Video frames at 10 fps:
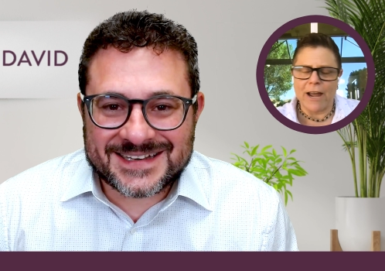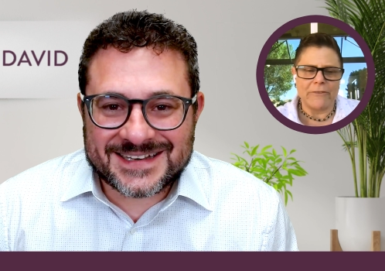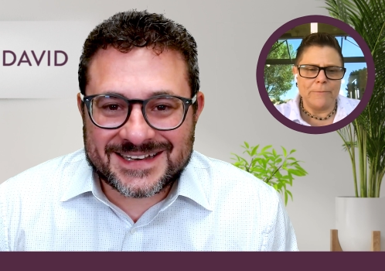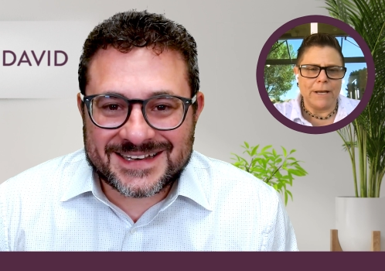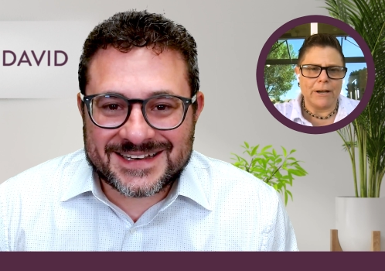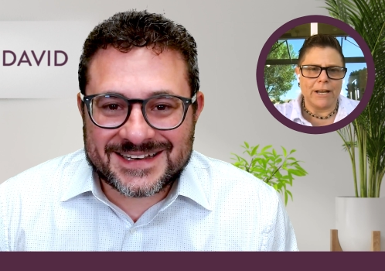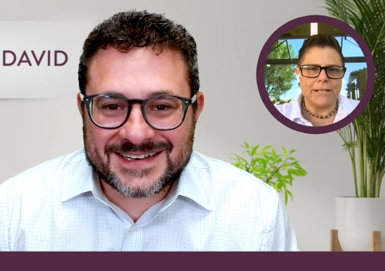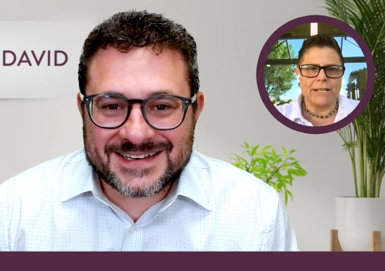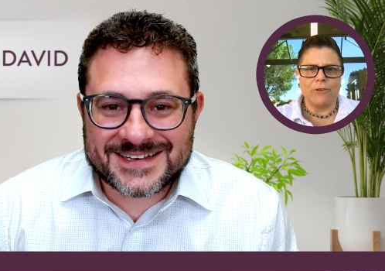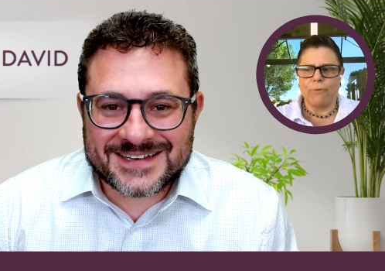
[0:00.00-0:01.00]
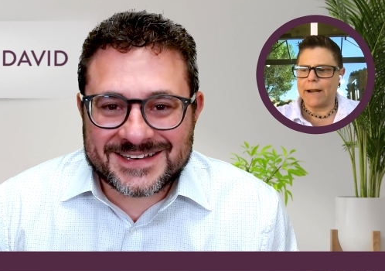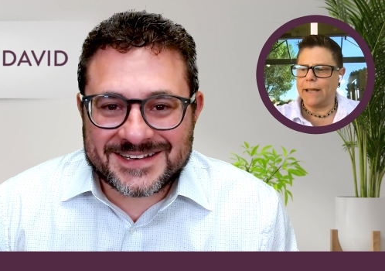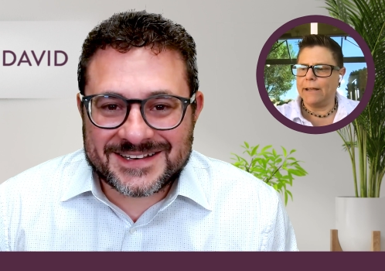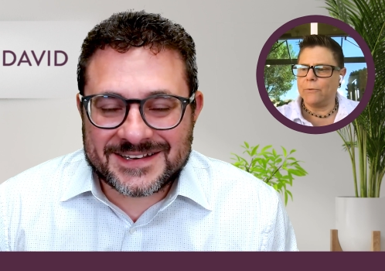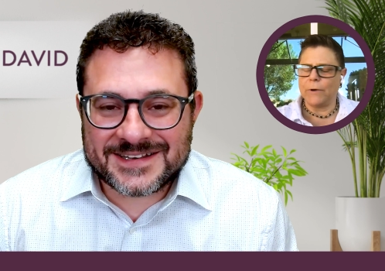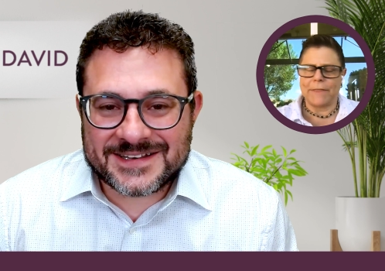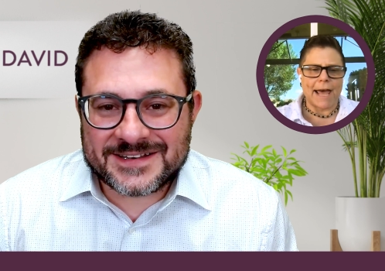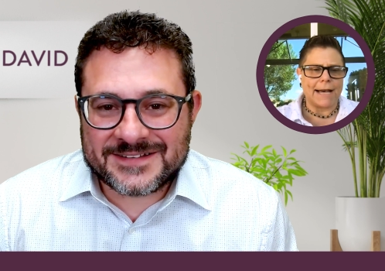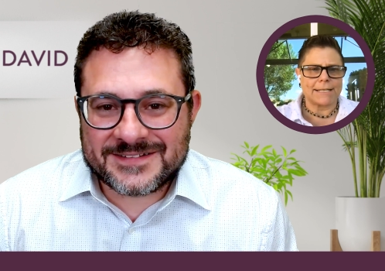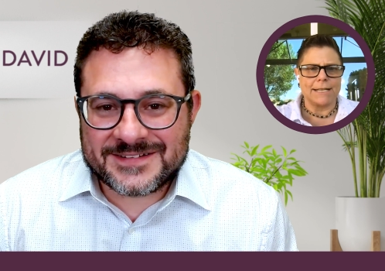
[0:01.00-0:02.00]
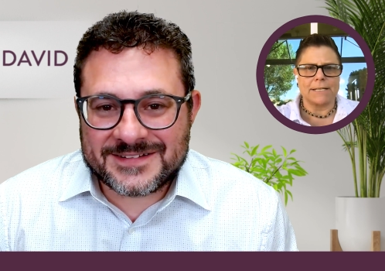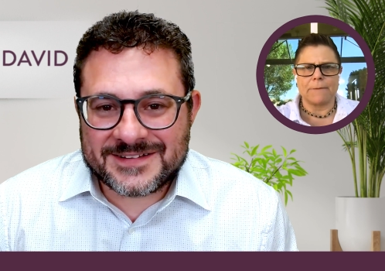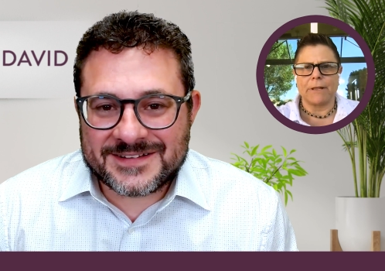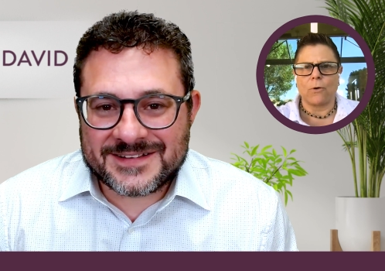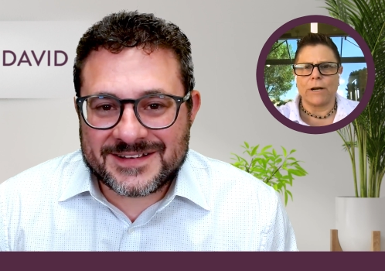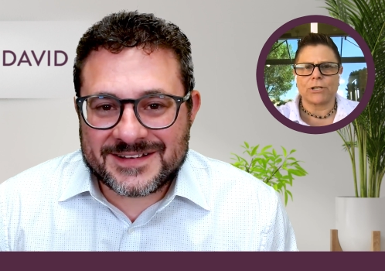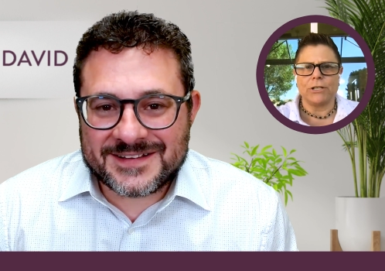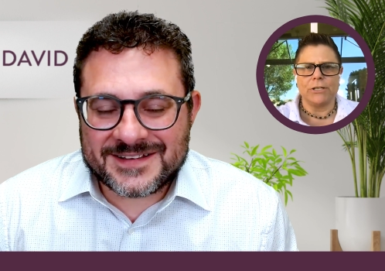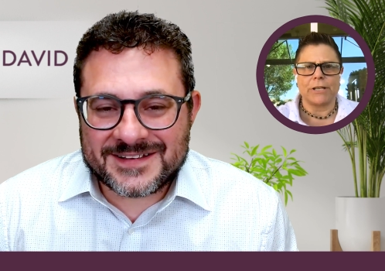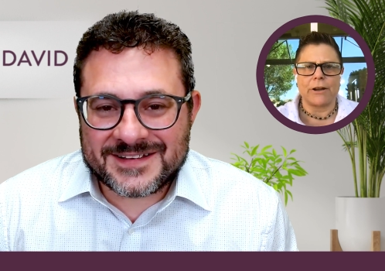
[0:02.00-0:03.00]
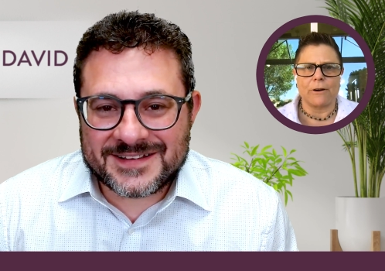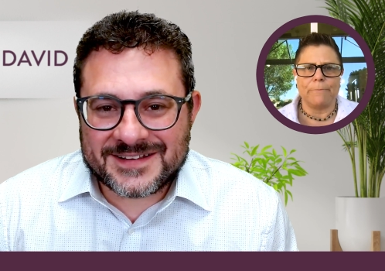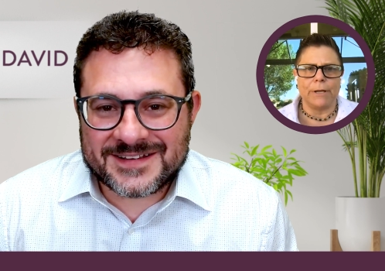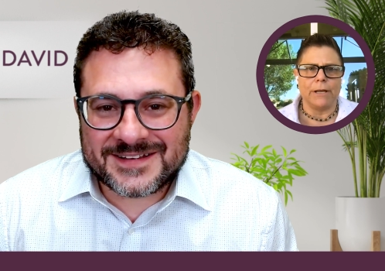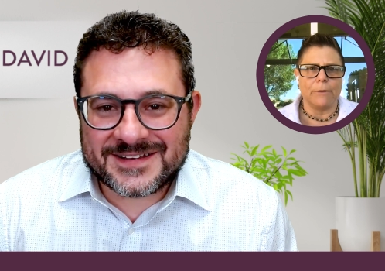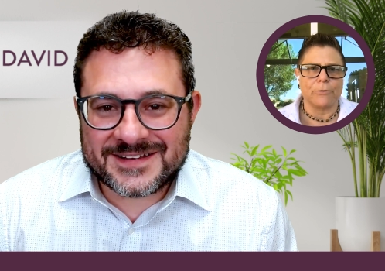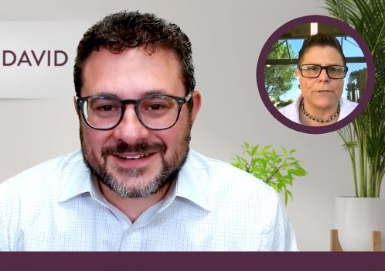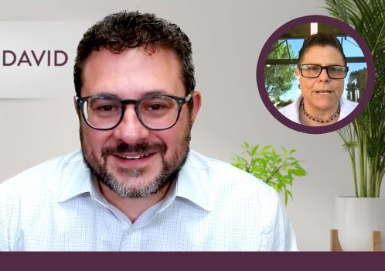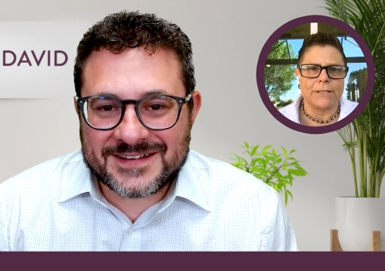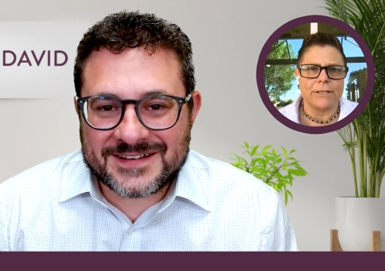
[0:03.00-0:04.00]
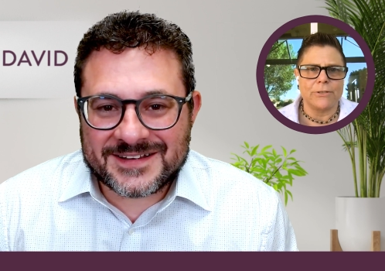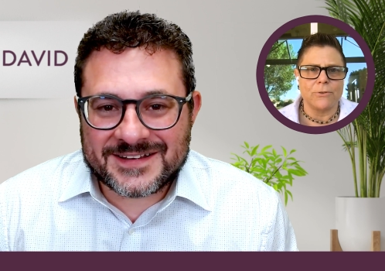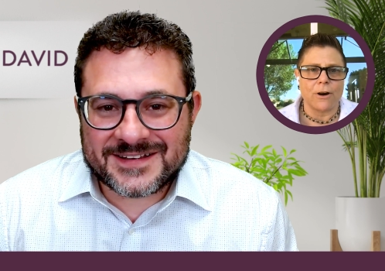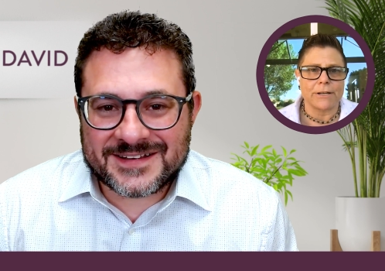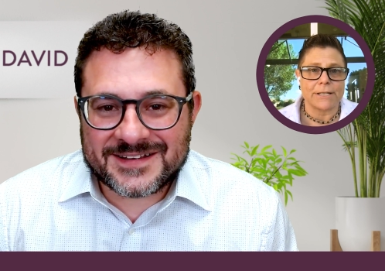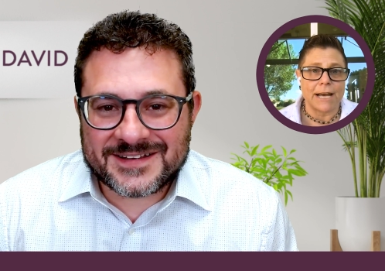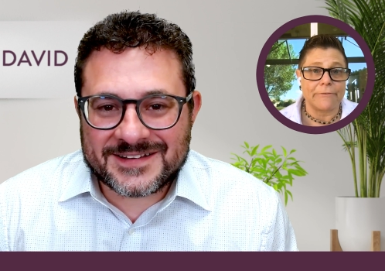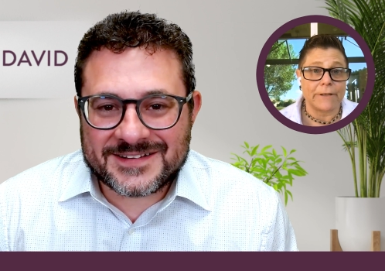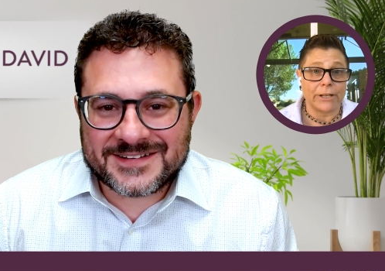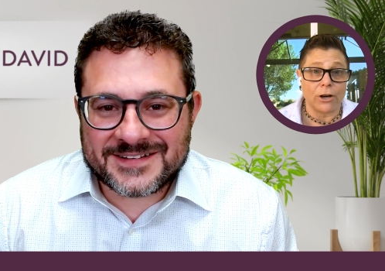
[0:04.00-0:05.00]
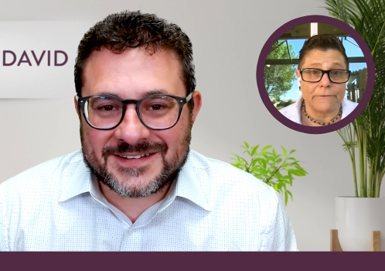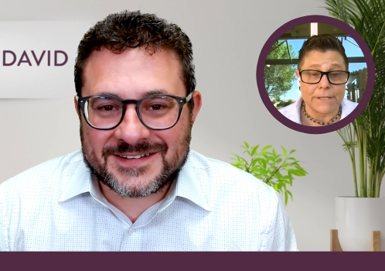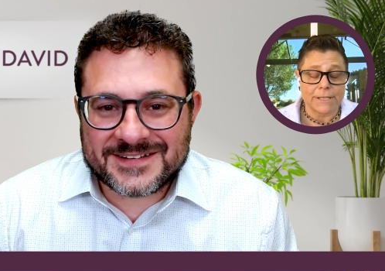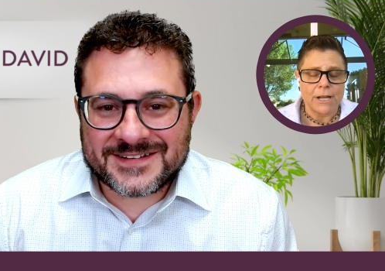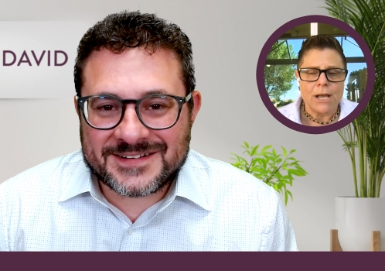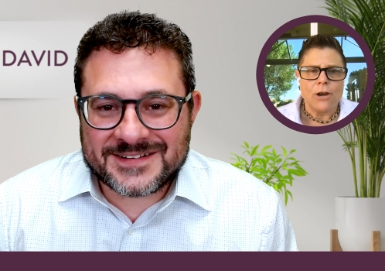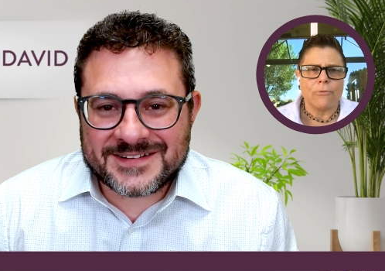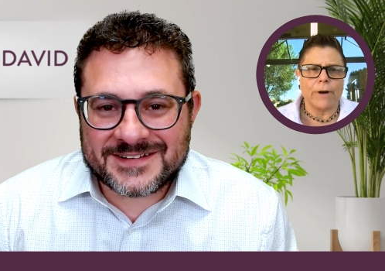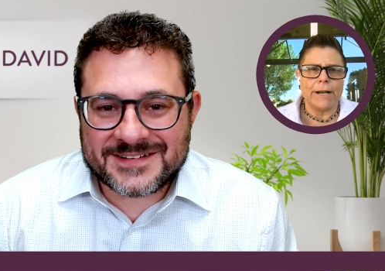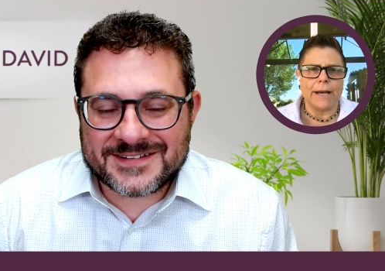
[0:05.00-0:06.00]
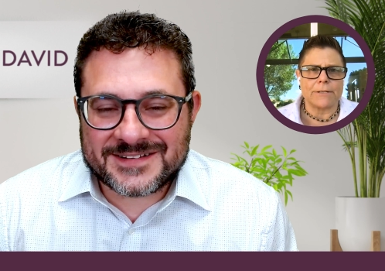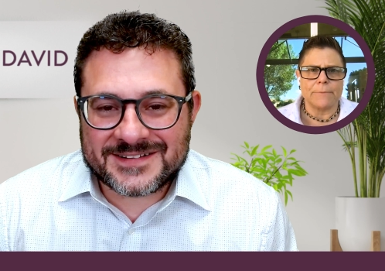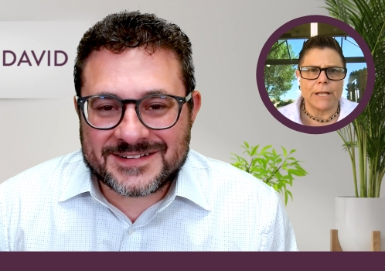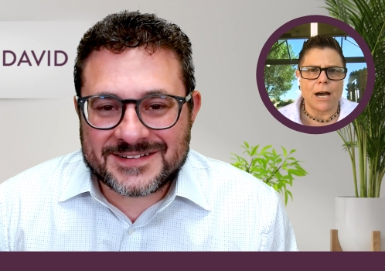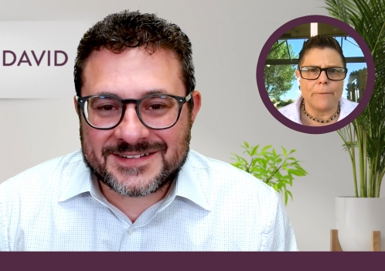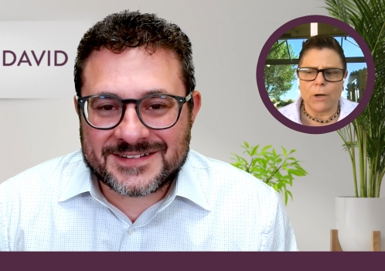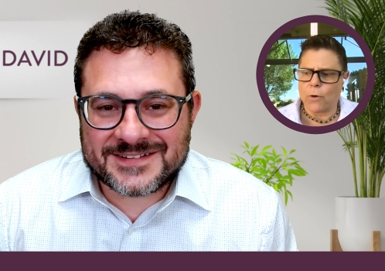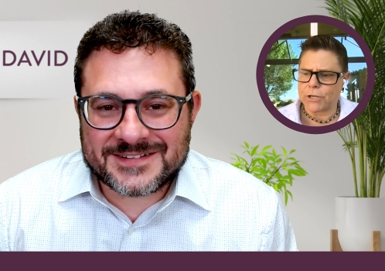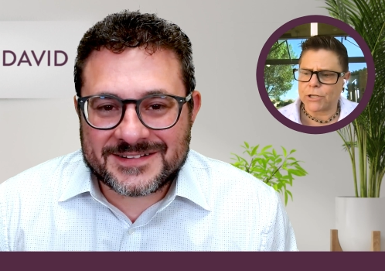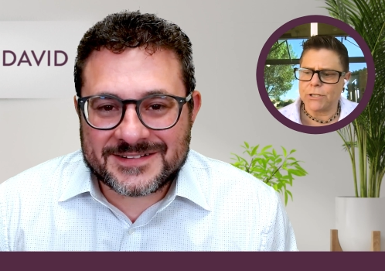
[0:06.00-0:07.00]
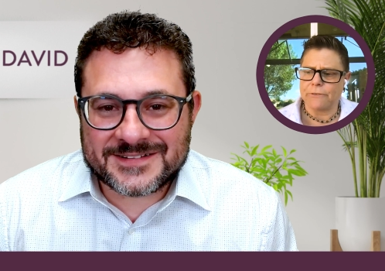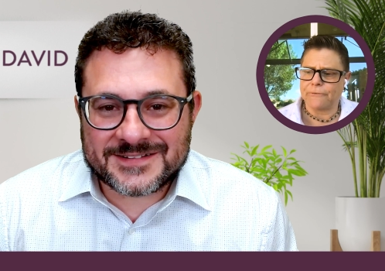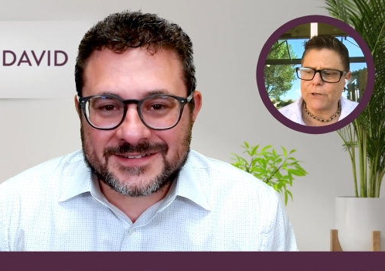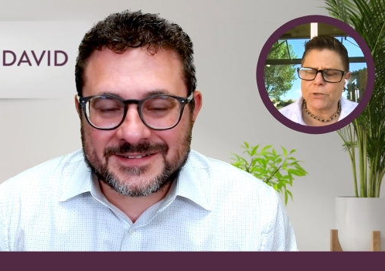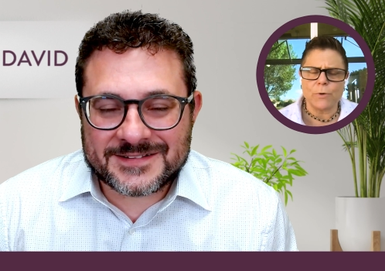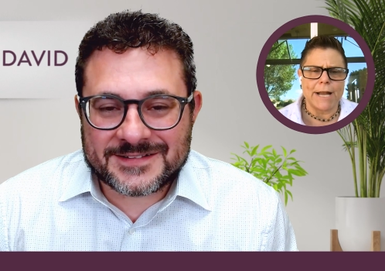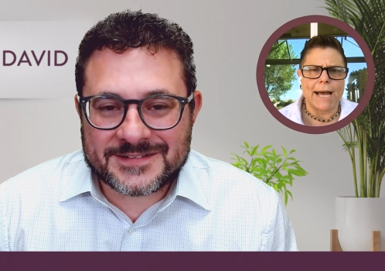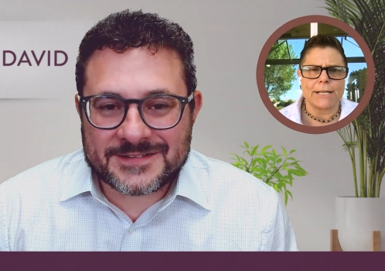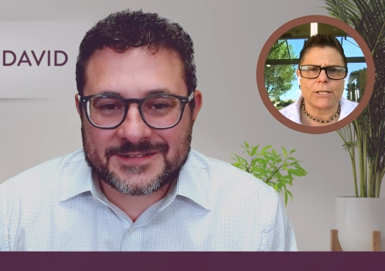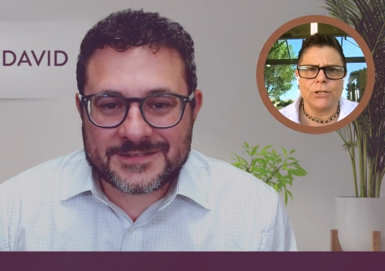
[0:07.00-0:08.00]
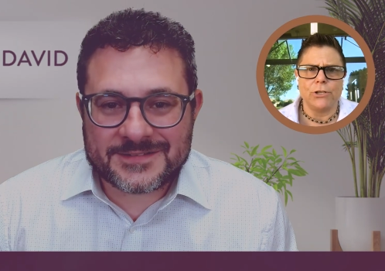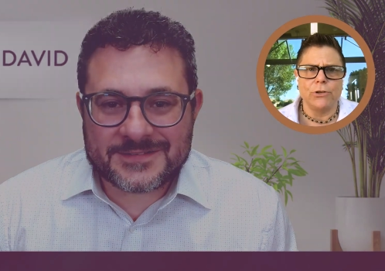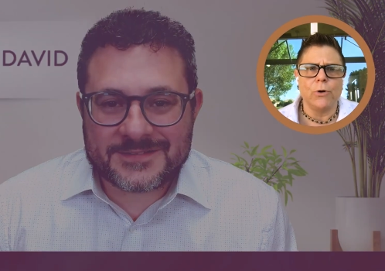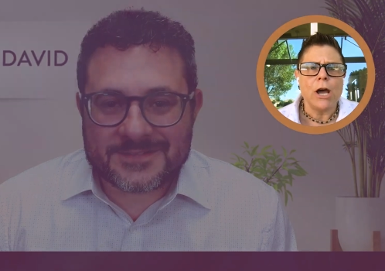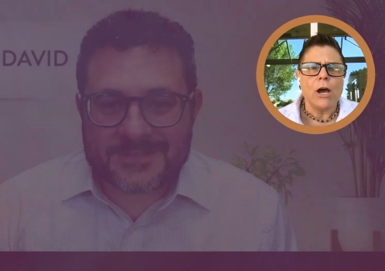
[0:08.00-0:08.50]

Speaker 1: for having me. I'm going to dig right in with asking some of the questions that are being presented to our staff at the office right now. Some of the common questions. The first one has to do